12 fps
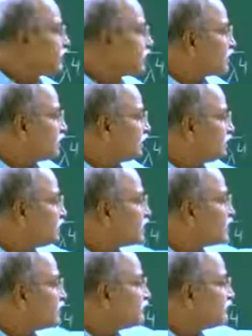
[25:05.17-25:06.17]
since
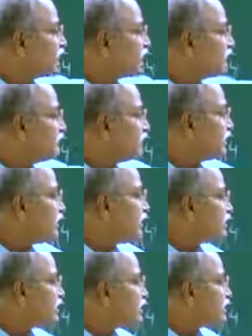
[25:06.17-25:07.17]
the refractive
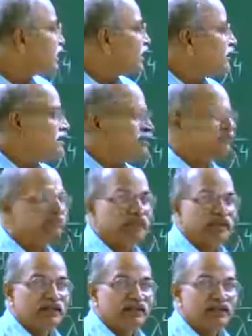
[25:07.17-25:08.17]
indices are
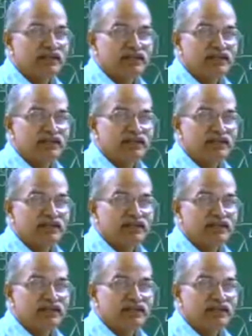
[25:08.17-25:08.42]
different,